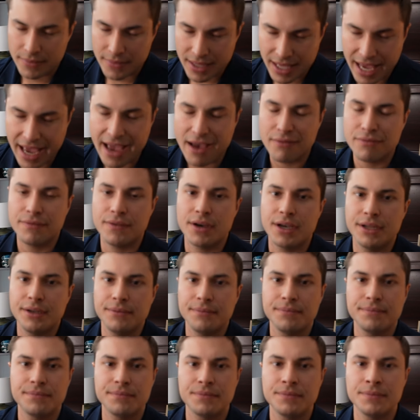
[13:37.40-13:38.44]
Have
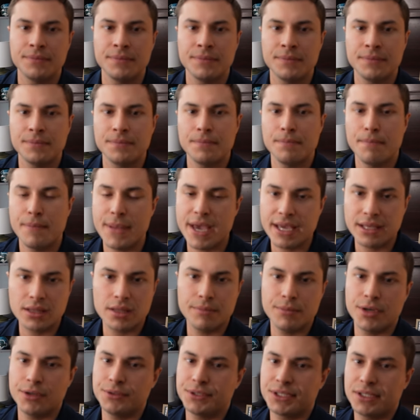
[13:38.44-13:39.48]
fun. Make
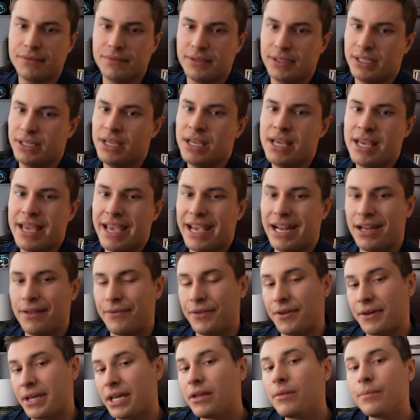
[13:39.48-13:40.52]
the most of it. And
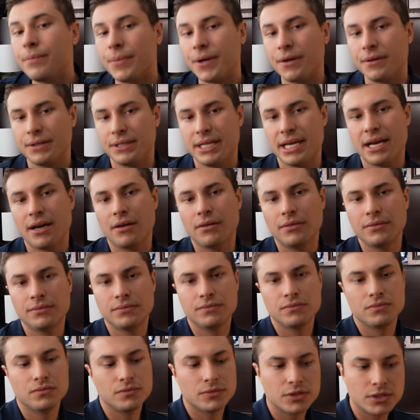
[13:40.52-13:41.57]
if you're getting burnt out,
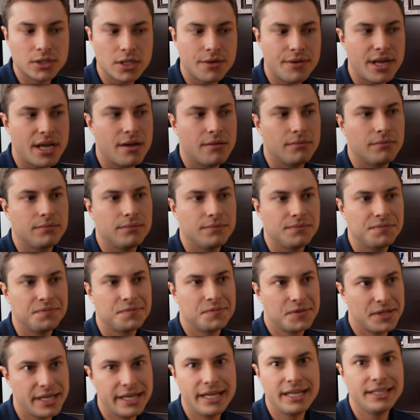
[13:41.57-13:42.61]
slow down.
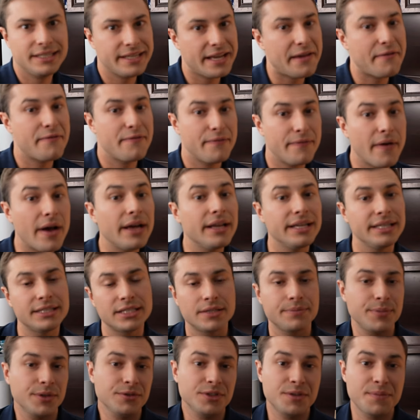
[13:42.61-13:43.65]
It's
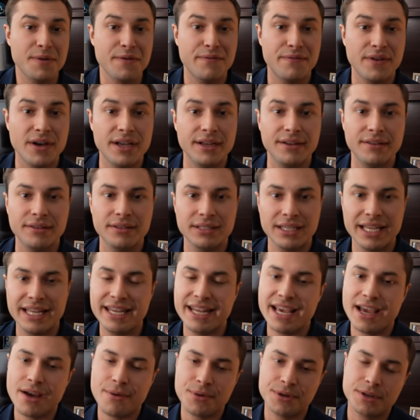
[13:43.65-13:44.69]
supposed to be fun.
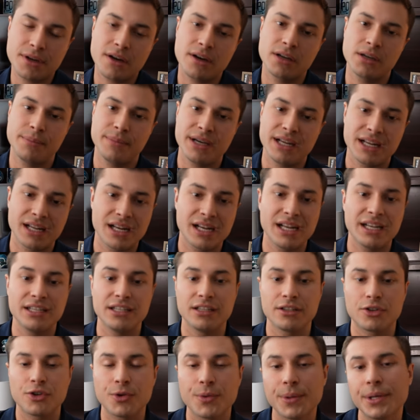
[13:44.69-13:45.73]
And yeah, we're talking about it in
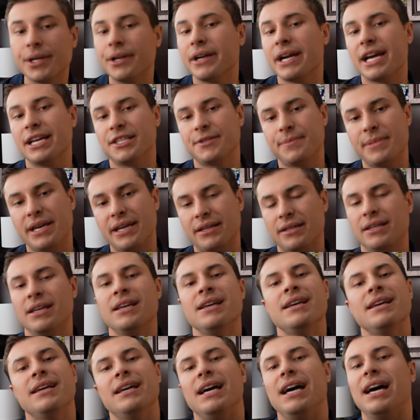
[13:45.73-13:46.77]
a career aspect
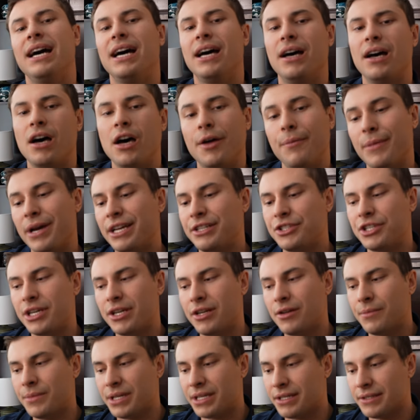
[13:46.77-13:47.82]
on my
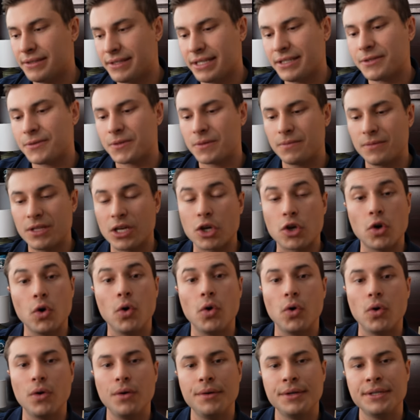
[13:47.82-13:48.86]
channel because that's the
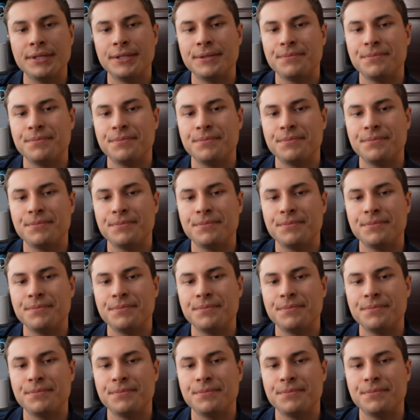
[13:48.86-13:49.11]
goal,